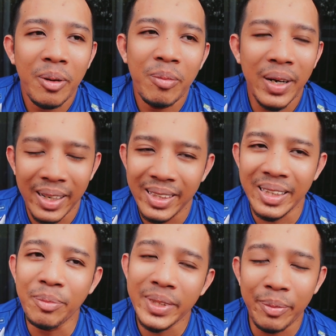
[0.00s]
But the
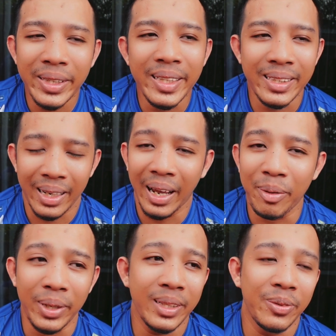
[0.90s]
thumbs up button is like
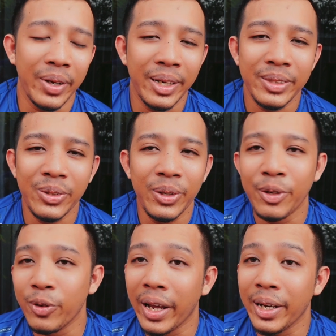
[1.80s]
button, right? So
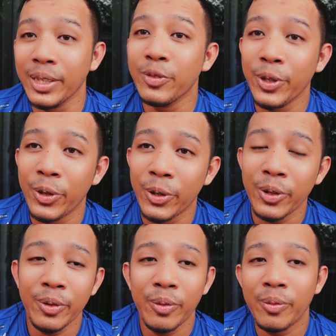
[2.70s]
if you like this video,
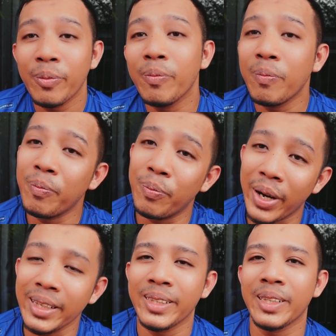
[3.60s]

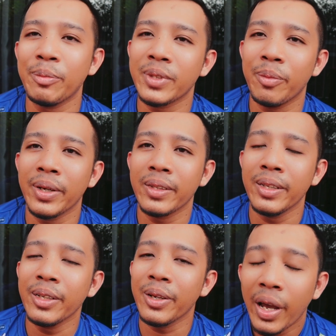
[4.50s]
press the thumbs up
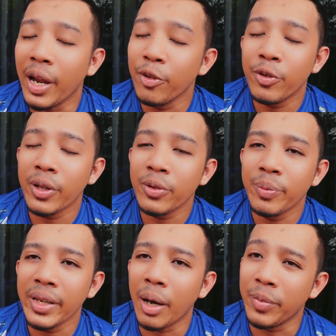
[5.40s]
button. And if you want to
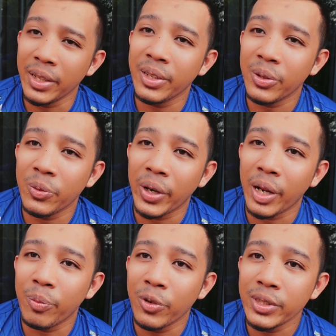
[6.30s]
be updated to when
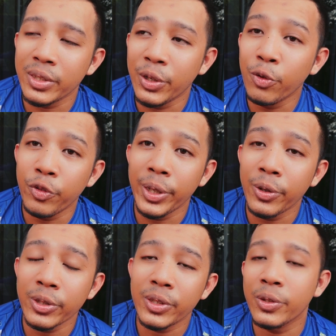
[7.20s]
I post new
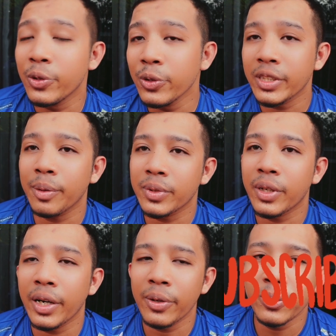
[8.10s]
videos, do
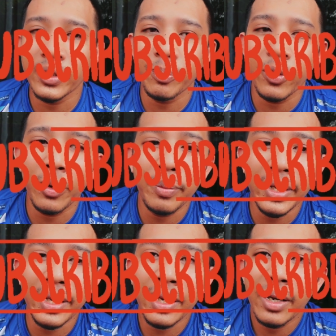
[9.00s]
subscribe, do support
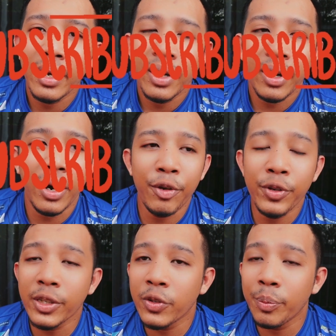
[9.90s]
me. If you
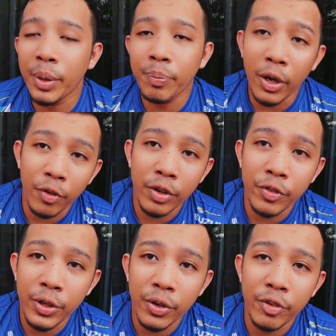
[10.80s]
guys want to be part of the
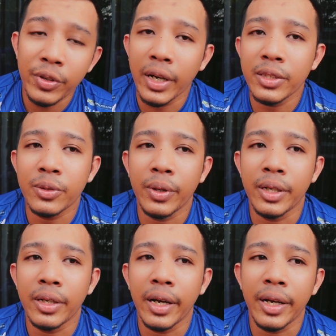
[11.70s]
video, if you guys want
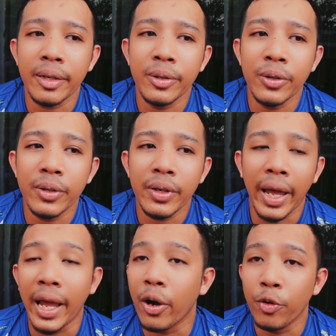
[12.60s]
to like, you know,
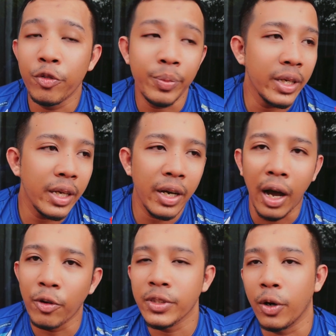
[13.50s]
hang out with me
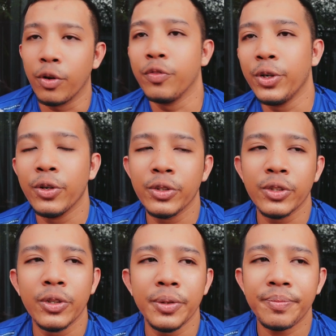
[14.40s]
outside of the video,
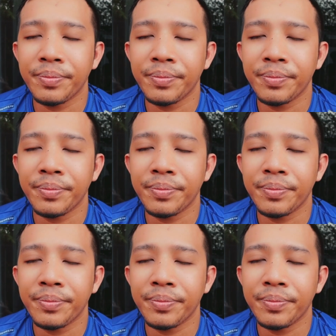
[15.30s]
so